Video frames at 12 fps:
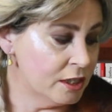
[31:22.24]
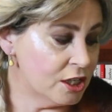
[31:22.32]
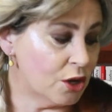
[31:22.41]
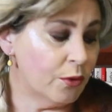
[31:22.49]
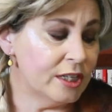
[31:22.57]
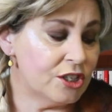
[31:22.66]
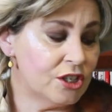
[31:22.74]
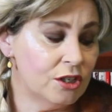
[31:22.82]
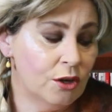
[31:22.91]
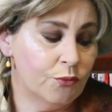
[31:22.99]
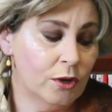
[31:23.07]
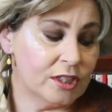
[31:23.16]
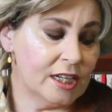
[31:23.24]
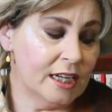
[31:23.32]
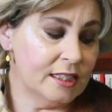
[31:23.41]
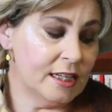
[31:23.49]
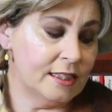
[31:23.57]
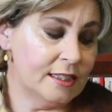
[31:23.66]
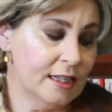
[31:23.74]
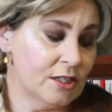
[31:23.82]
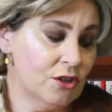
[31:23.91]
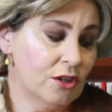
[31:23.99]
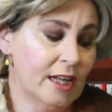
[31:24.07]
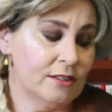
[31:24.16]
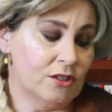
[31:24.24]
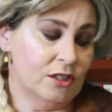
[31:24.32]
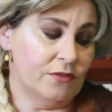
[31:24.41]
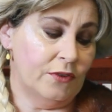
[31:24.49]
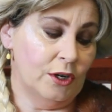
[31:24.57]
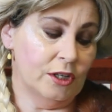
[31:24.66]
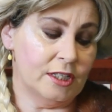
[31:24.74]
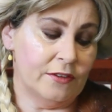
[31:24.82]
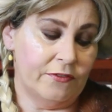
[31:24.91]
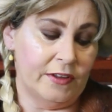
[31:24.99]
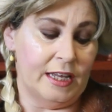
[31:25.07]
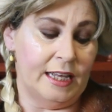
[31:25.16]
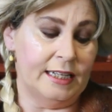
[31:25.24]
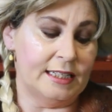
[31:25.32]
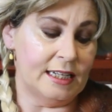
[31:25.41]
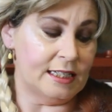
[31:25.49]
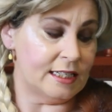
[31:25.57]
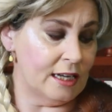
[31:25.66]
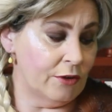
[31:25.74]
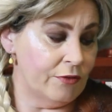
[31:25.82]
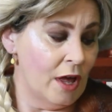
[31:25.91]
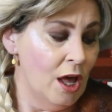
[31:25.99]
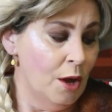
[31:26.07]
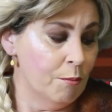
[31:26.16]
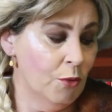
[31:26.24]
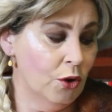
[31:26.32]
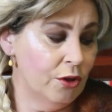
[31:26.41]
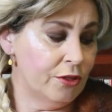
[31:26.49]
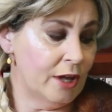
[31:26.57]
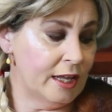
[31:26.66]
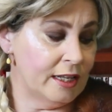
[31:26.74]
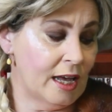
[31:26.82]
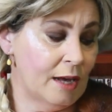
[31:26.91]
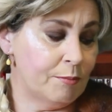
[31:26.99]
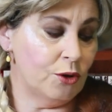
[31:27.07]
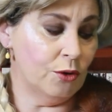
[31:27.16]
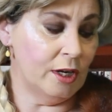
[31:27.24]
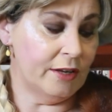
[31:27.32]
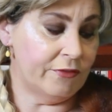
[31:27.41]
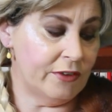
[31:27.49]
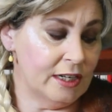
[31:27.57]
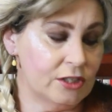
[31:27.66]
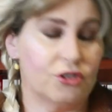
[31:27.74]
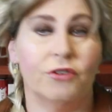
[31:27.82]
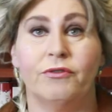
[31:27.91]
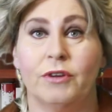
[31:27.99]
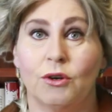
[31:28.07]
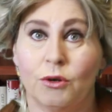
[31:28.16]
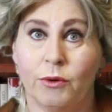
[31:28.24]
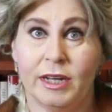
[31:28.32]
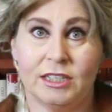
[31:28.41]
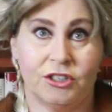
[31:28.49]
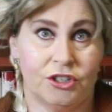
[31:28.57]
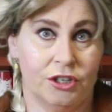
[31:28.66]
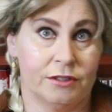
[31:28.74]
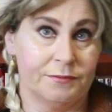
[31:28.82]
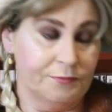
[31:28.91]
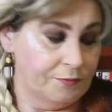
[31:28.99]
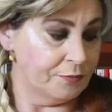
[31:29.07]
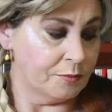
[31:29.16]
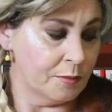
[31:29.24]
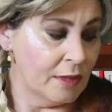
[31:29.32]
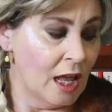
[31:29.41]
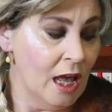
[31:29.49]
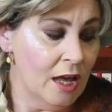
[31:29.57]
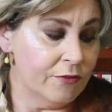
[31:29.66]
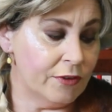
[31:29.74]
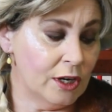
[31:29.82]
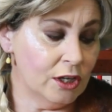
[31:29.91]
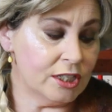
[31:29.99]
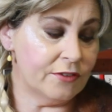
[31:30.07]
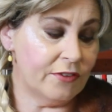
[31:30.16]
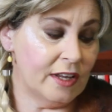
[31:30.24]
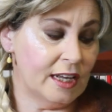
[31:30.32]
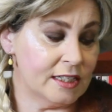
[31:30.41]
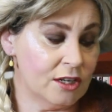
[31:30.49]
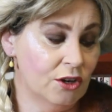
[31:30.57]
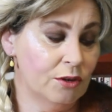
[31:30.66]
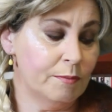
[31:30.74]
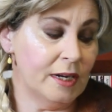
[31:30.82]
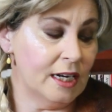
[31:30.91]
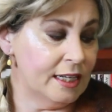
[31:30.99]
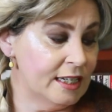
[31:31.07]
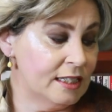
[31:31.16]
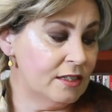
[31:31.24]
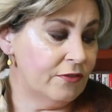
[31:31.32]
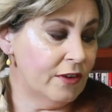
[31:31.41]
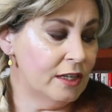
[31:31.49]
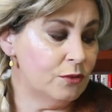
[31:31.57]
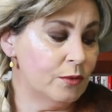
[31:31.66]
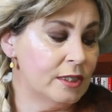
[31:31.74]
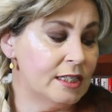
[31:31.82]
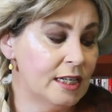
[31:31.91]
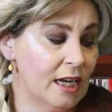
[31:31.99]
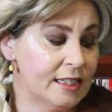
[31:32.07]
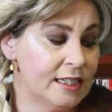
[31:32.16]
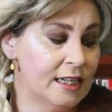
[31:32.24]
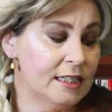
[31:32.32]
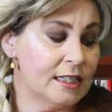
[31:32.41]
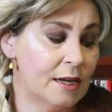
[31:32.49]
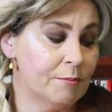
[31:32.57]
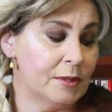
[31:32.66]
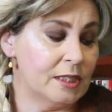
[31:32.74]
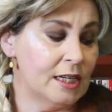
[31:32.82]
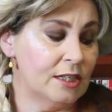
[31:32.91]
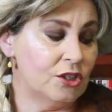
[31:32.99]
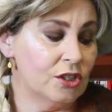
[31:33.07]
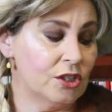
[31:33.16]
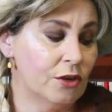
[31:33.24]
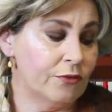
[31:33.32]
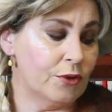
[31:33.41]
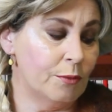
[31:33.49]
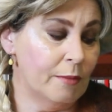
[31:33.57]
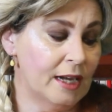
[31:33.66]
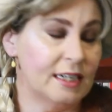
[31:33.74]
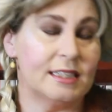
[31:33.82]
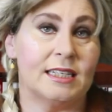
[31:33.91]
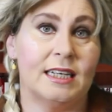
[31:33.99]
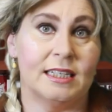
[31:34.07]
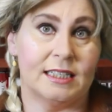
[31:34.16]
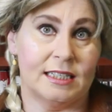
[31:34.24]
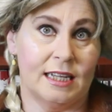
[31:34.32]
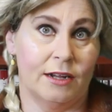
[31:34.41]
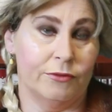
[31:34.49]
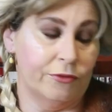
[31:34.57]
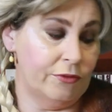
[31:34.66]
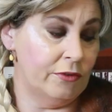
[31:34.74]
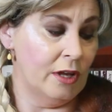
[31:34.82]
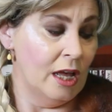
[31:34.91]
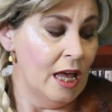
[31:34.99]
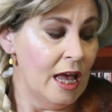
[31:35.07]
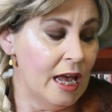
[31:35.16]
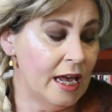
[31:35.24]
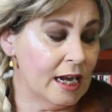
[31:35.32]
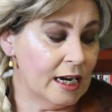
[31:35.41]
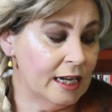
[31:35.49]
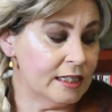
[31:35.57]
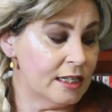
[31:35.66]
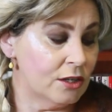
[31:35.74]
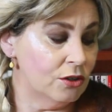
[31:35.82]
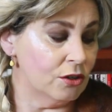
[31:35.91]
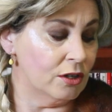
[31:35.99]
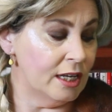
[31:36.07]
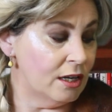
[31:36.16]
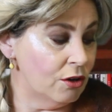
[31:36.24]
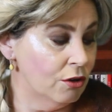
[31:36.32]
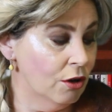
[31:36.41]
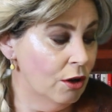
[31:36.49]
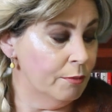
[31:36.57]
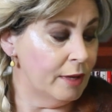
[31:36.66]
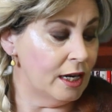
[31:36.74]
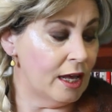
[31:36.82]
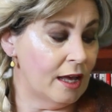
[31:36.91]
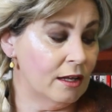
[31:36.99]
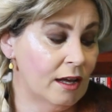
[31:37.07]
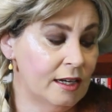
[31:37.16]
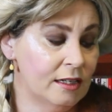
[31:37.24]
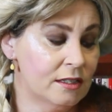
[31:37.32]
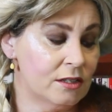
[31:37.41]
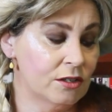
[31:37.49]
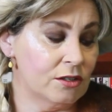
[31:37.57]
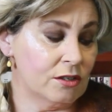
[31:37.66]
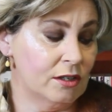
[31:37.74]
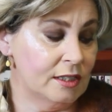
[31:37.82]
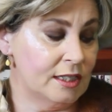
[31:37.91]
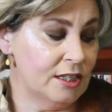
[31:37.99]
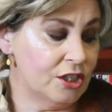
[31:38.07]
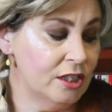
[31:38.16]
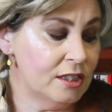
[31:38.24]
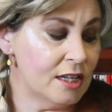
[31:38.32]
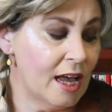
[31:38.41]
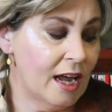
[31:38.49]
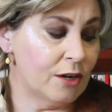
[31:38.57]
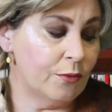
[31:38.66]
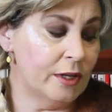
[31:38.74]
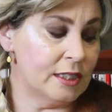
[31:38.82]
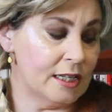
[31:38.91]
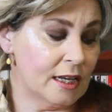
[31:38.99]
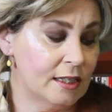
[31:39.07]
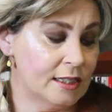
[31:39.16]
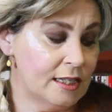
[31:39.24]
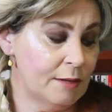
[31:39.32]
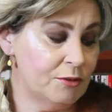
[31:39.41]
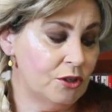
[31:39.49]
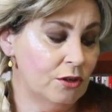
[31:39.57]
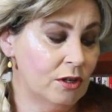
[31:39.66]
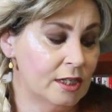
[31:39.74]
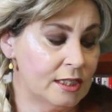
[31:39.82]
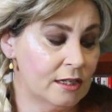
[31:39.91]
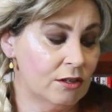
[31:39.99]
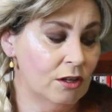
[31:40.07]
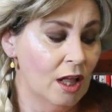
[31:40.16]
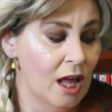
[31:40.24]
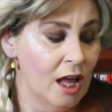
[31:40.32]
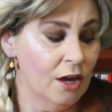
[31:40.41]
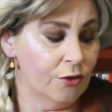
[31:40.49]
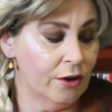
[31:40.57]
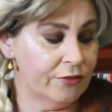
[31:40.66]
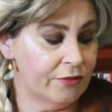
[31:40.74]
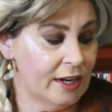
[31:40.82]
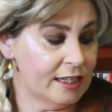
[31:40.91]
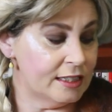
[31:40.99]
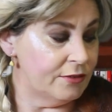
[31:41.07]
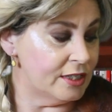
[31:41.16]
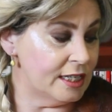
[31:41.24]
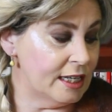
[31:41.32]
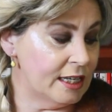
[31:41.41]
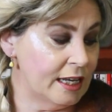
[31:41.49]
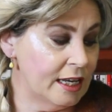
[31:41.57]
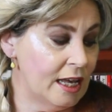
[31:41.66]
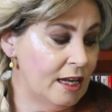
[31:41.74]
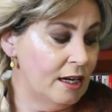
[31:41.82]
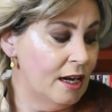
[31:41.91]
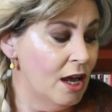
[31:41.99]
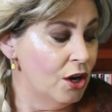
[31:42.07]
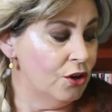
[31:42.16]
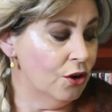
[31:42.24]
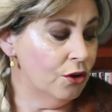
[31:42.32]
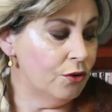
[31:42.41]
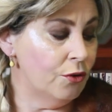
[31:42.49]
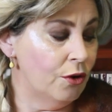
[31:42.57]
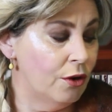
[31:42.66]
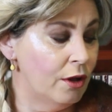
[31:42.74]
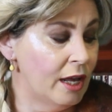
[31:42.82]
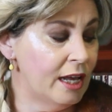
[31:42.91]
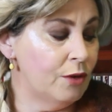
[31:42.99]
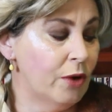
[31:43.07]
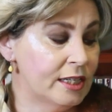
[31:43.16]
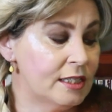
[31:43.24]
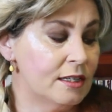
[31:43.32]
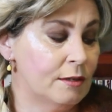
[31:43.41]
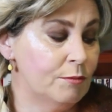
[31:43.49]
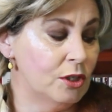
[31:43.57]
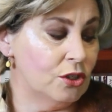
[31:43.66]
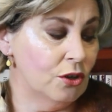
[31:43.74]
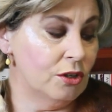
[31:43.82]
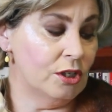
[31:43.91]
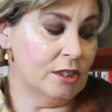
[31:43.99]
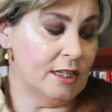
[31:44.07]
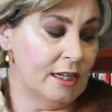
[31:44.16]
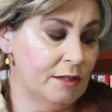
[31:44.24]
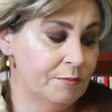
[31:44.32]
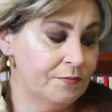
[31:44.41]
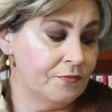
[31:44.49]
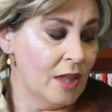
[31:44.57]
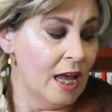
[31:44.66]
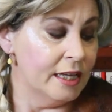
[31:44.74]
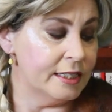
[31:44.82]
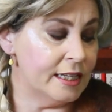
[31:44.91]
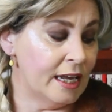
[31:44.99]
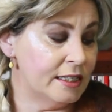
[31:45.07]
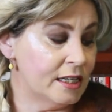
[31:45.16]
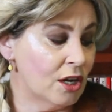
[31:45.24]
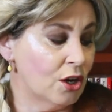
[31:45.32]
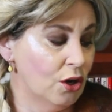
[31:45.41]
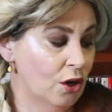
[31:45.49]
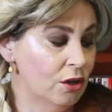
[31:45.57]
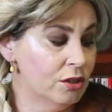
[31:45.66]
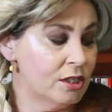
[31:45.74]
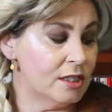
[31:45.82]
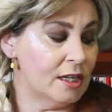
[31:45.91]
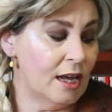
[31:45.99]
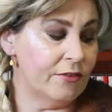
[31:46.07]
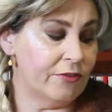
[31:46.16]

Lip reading: The question of what does and does not count as philosophy is itself more than a purely philosophical question. Philosophy has long been identified with the ideas and potentials of humanity itself. In classical Greek, Roman, and Renaissance traditions, and with the conceptual, critical, reflective thinking in Western modernity, there is a close